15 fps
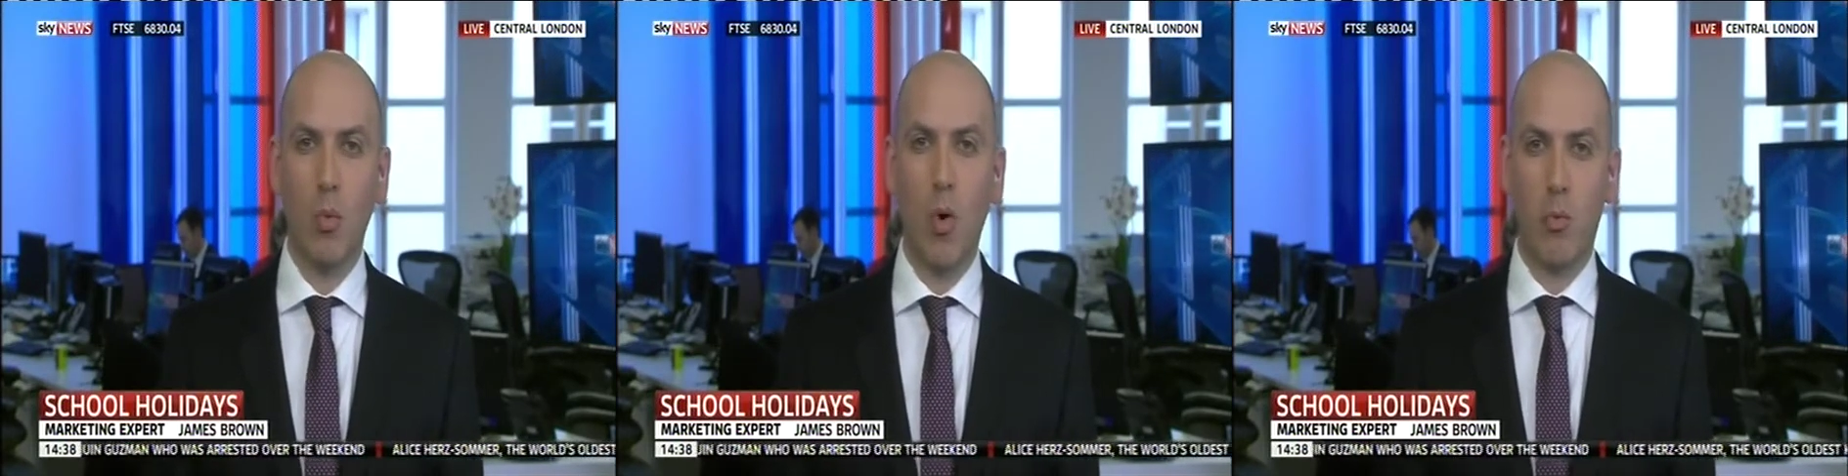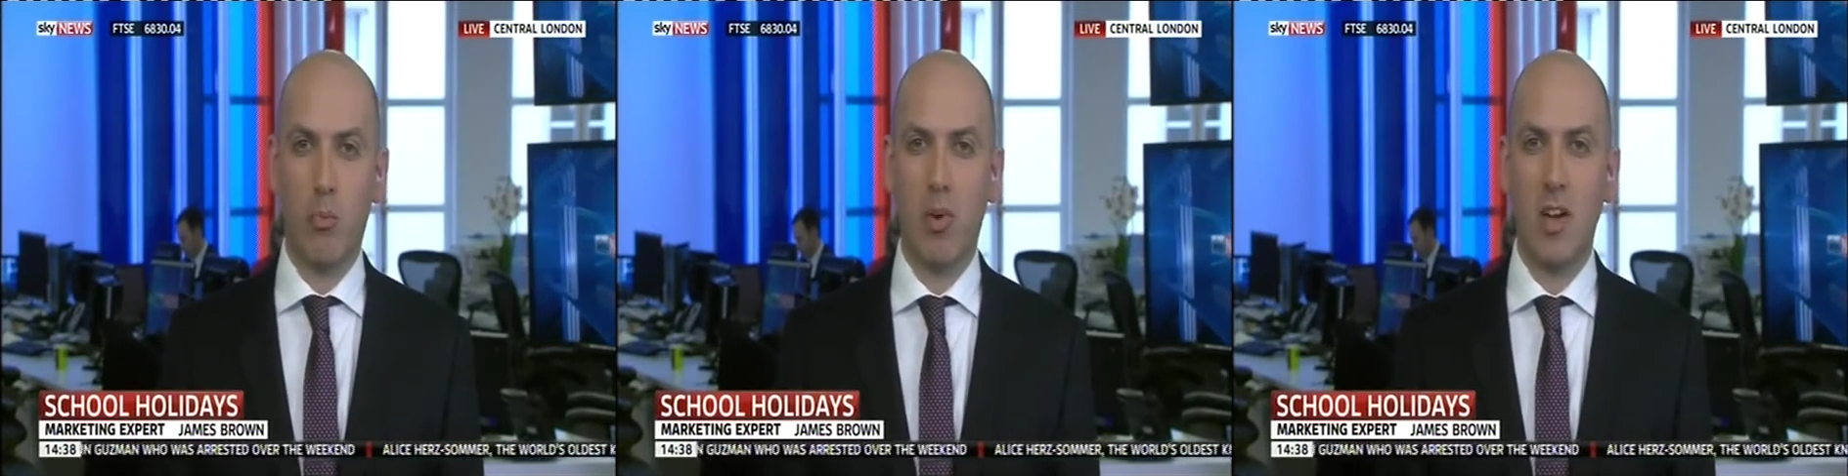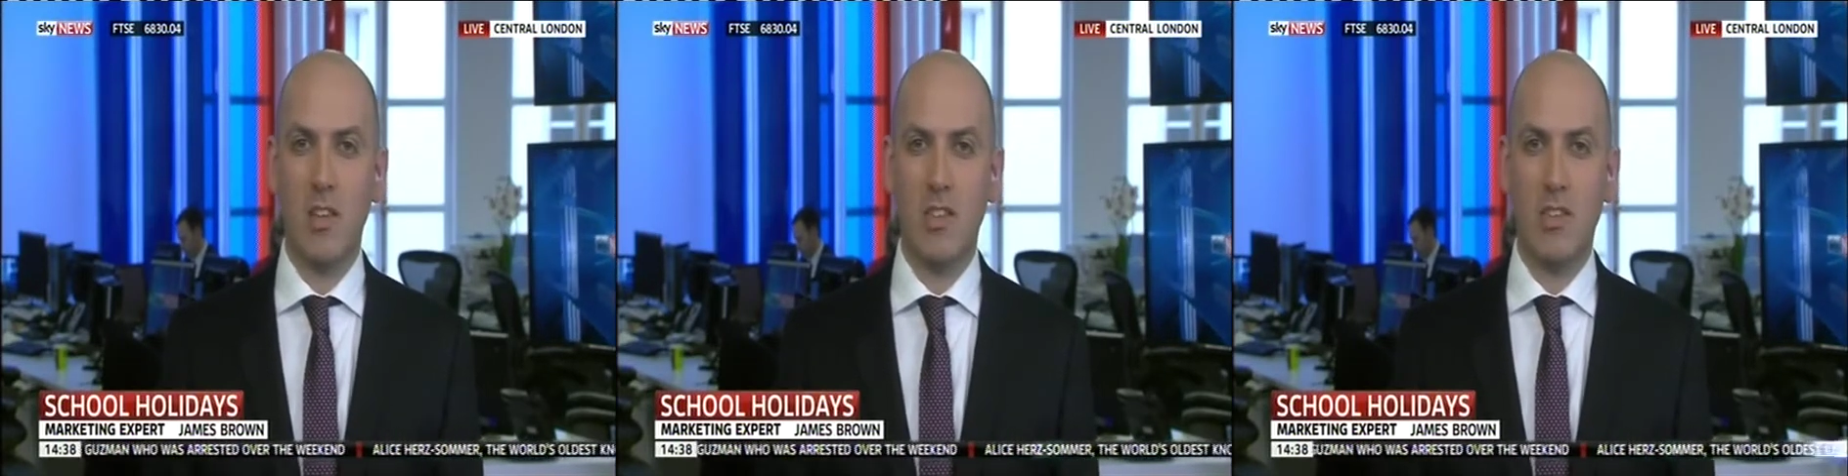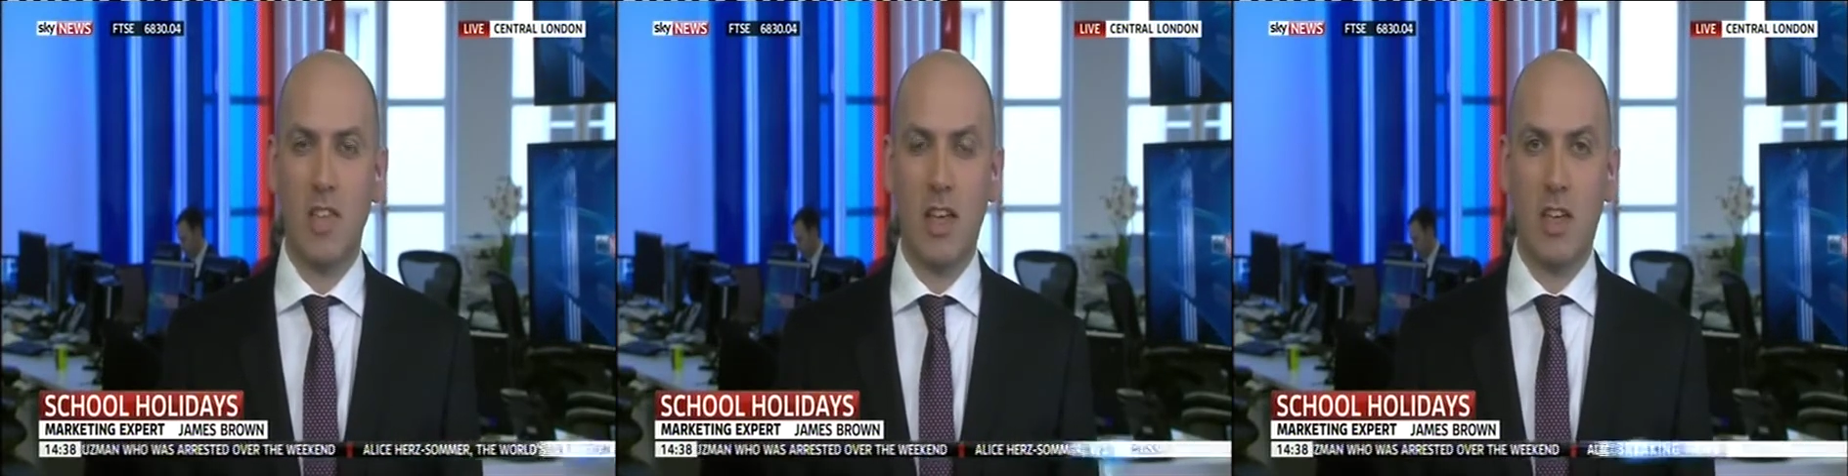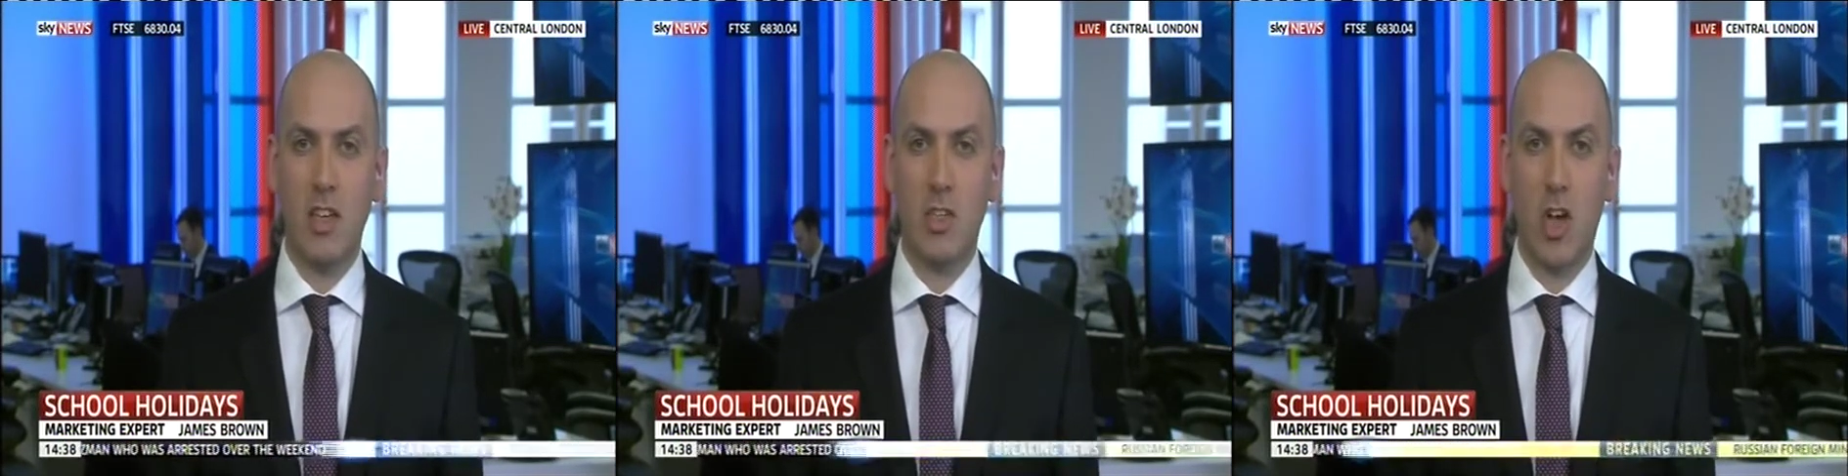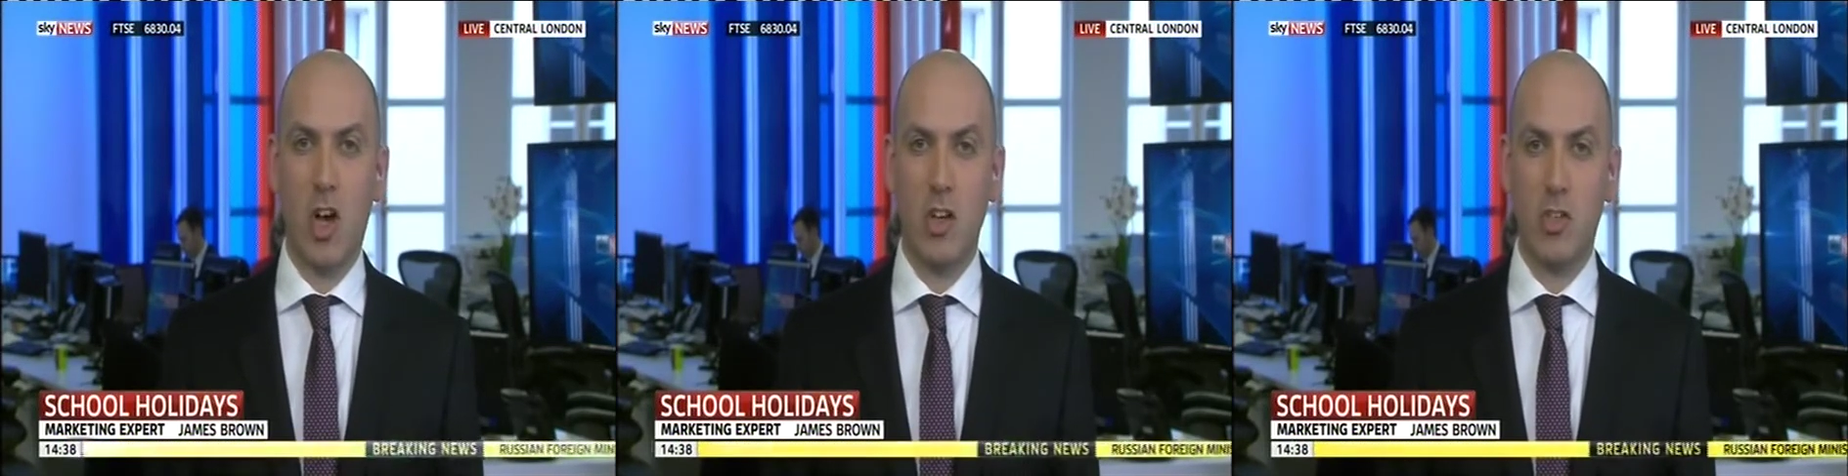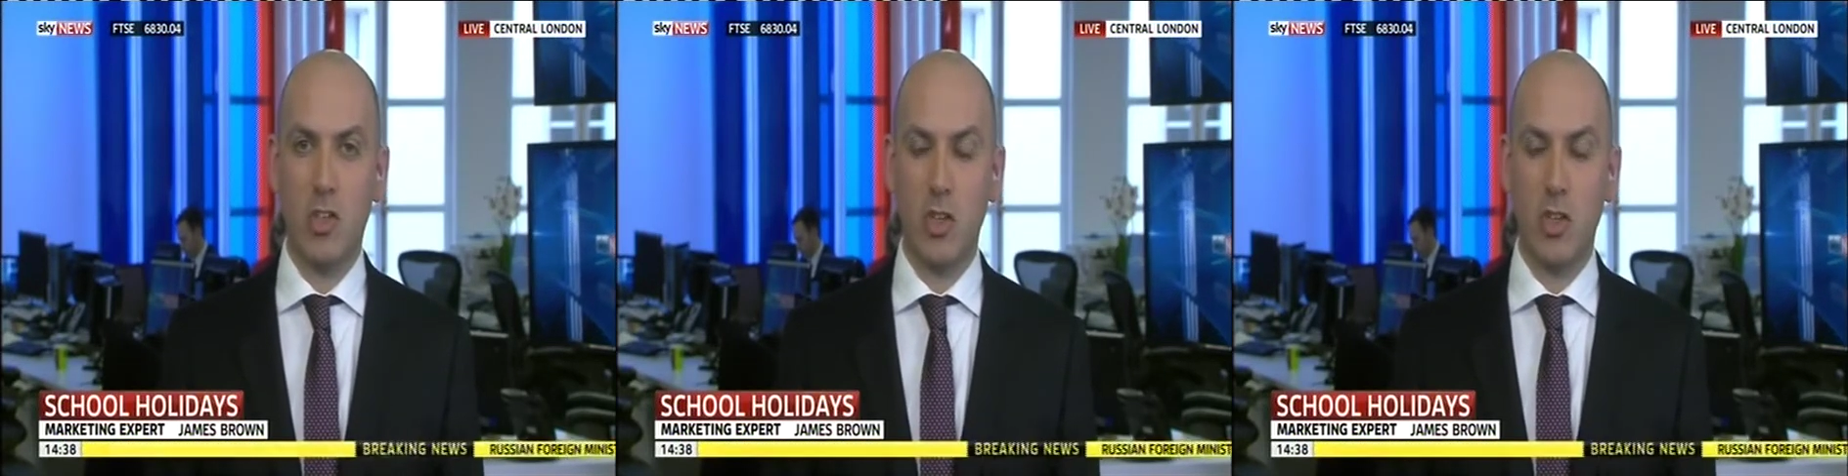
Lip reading: what prices they can charge